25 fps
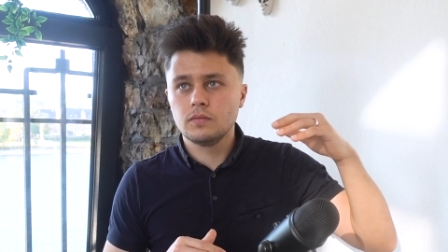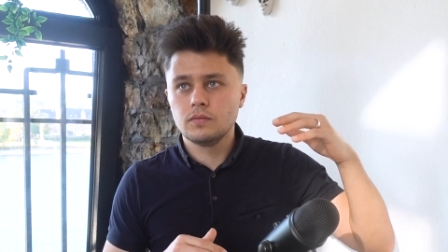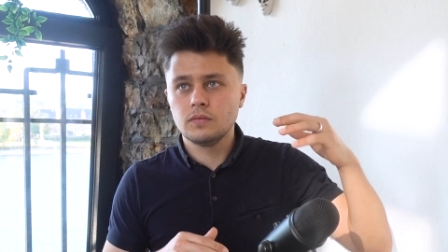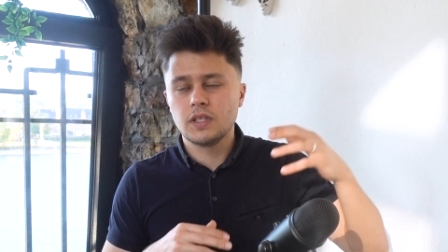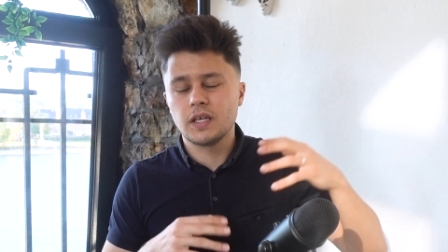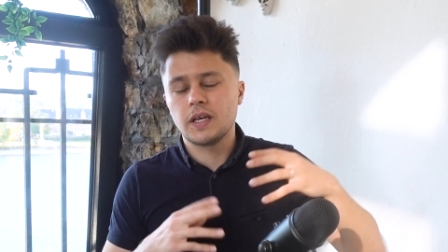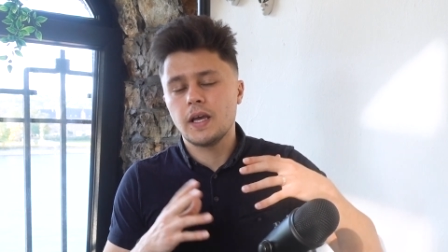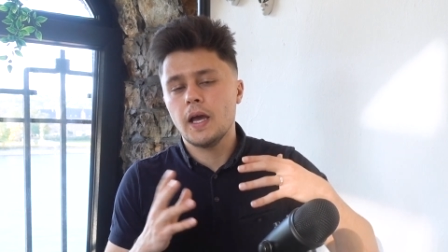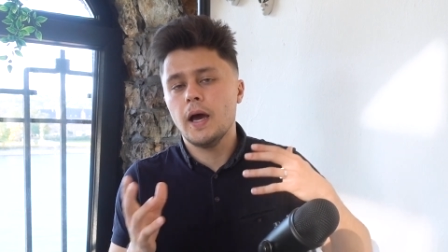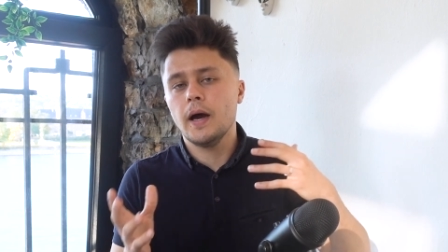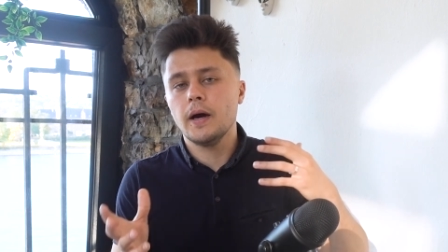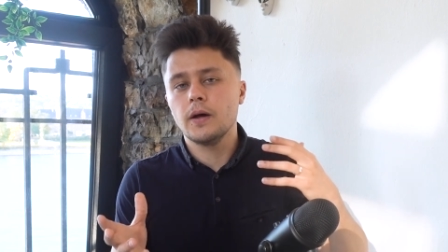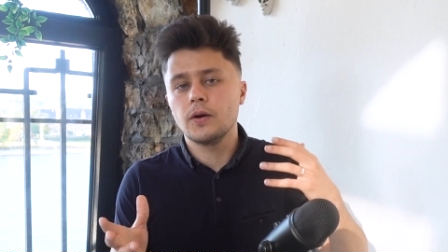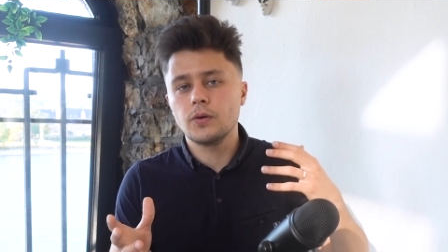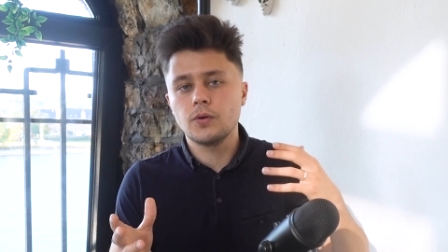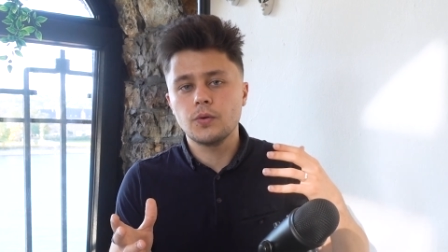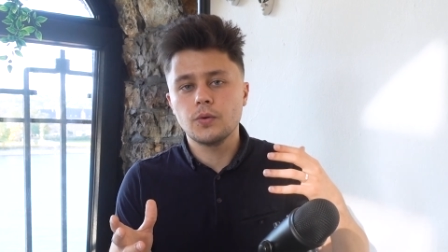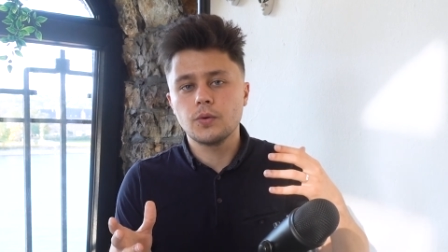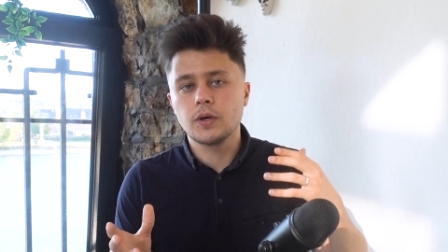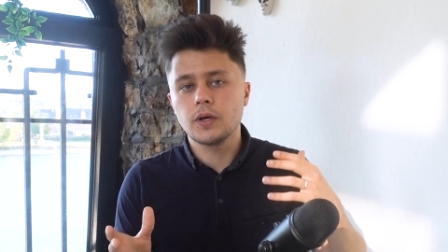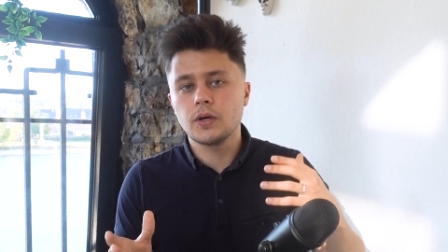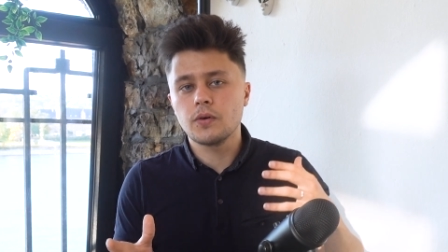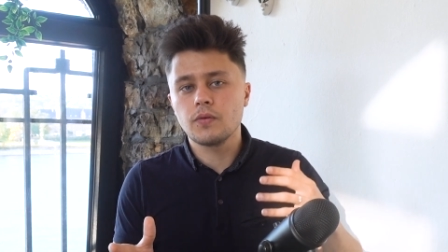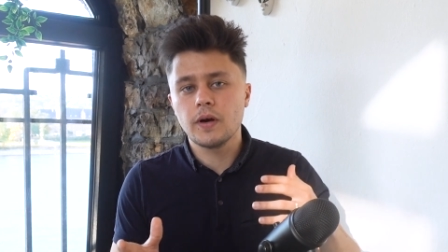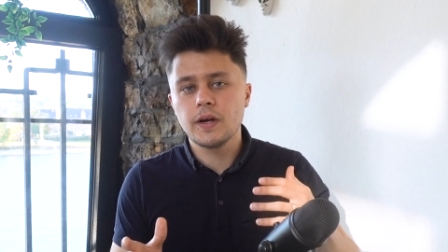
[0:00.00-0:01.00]
a
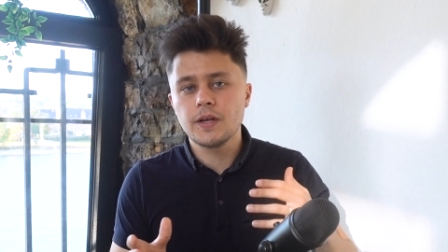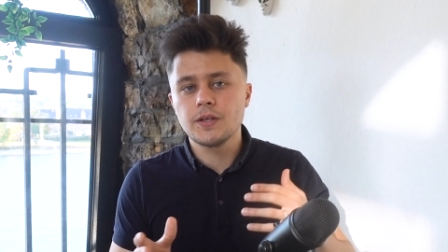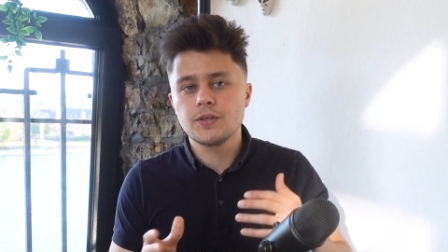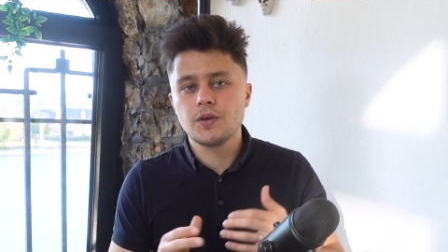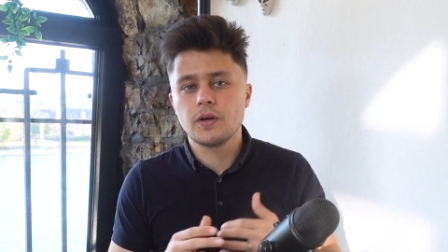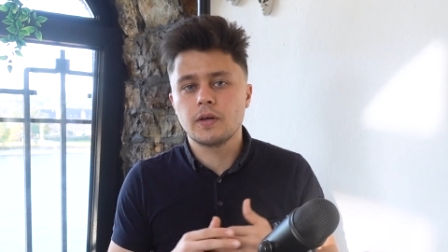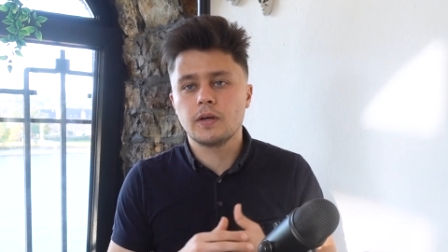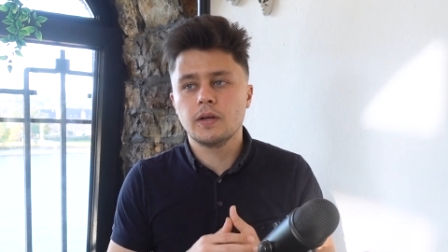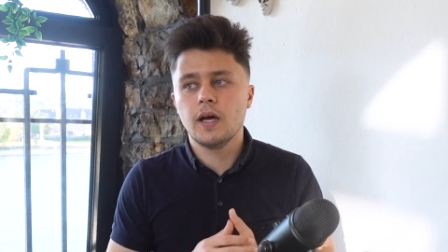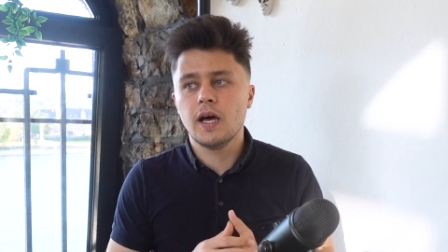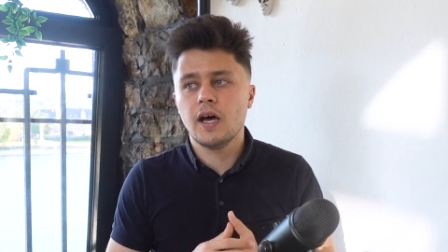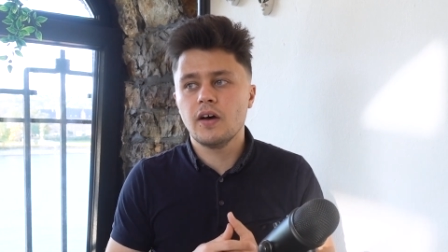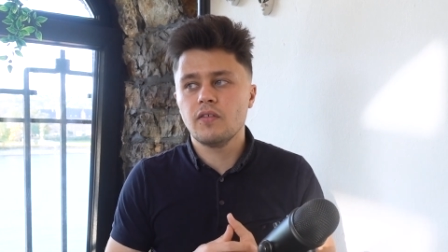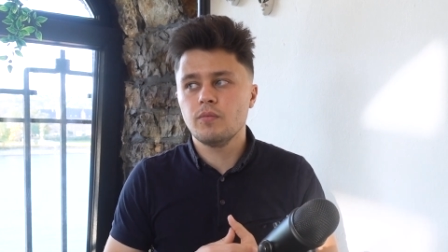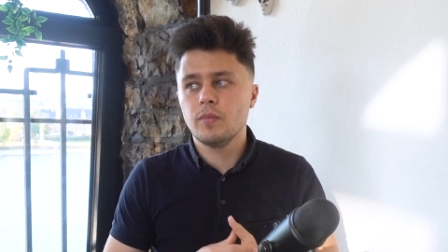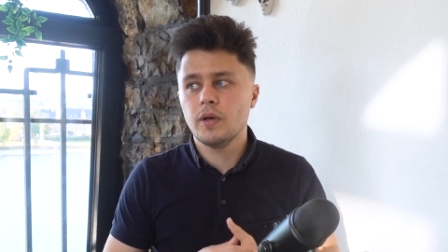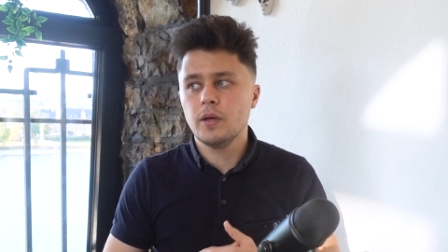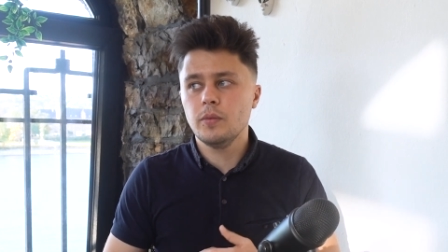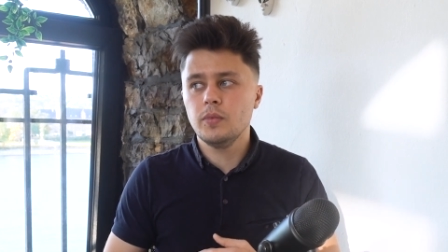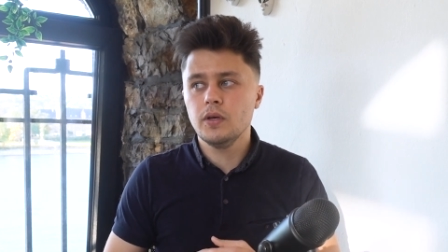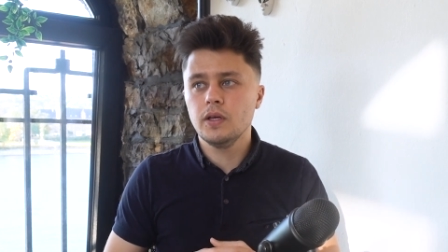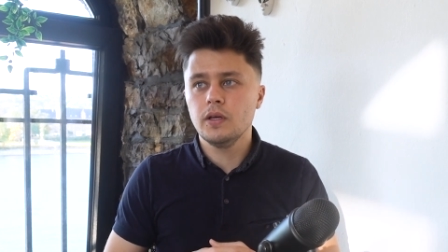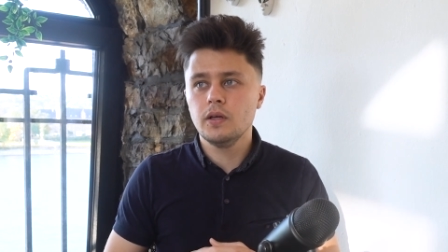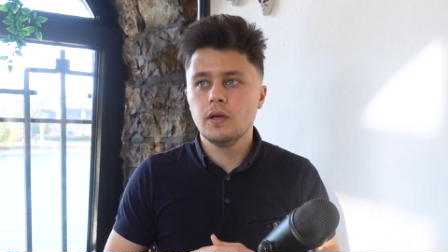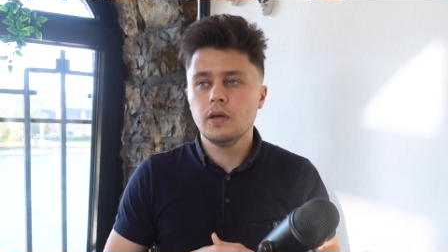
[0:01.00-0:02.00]
category, right? So I could have
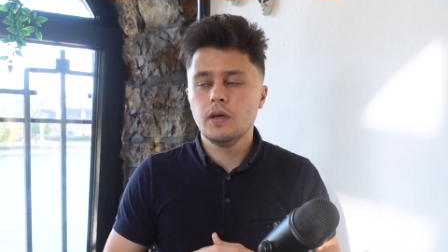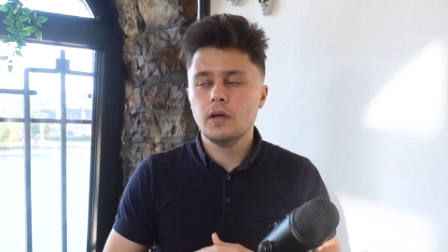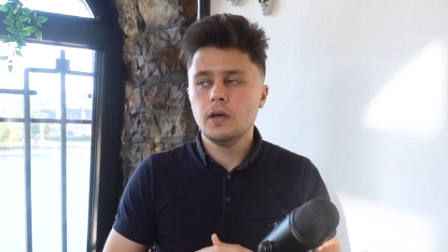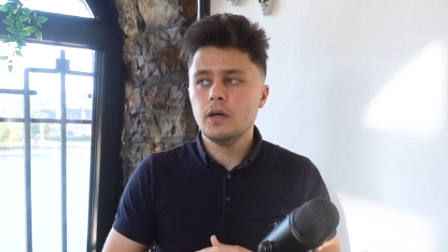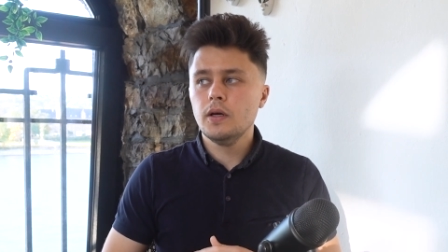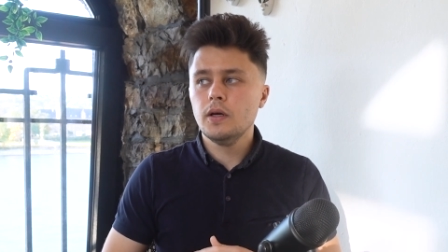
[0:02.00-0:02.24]
maybe